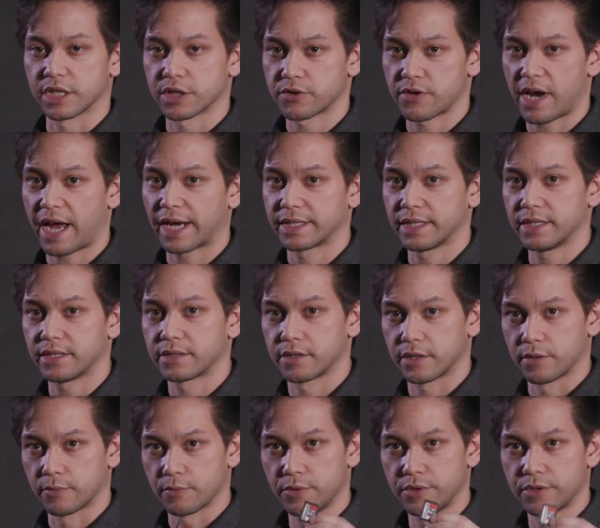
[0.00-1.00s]
extract it
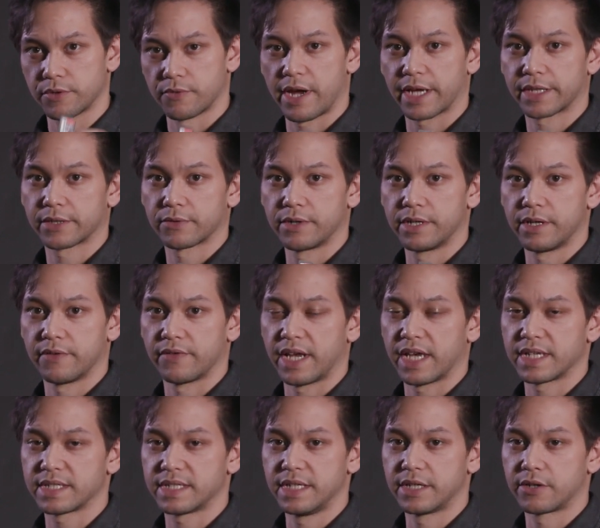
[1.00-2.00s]
to the root directory of
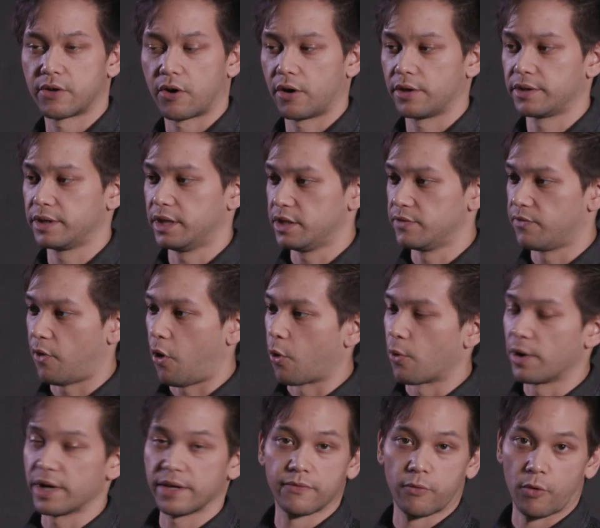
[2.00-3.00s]
an SD card that you've
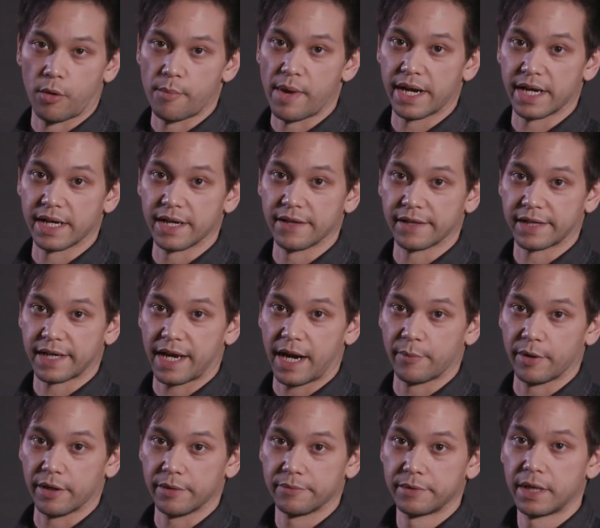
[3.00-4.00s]
already formatted in the
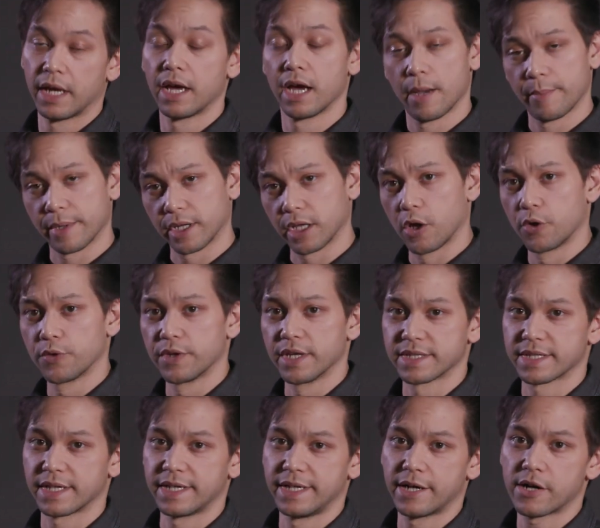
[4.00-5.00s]
camera. I'm going to load
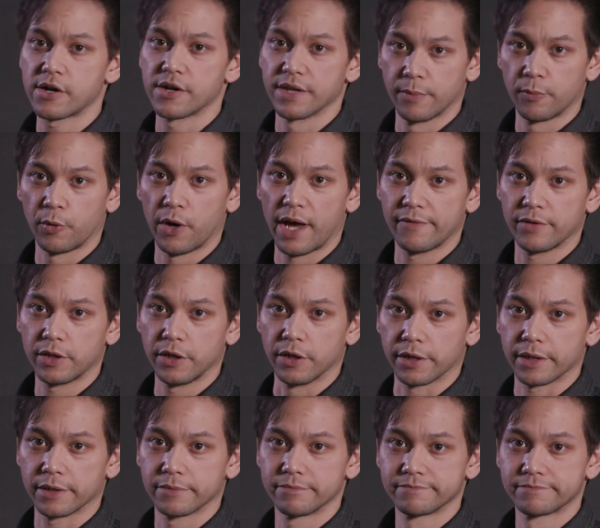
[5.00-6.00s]
this in here and then we'll have a
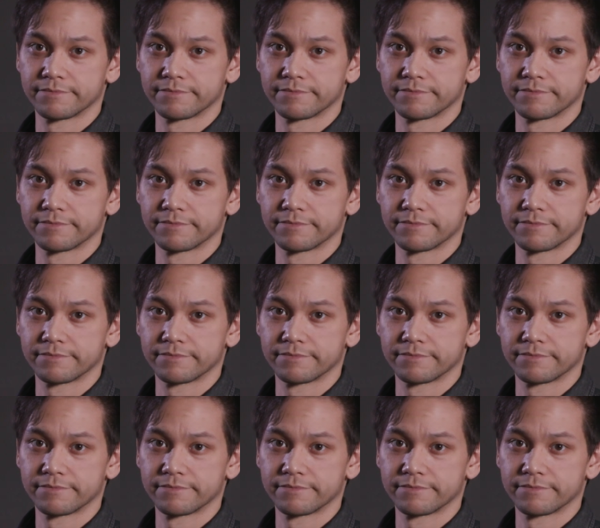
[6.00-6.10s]
look.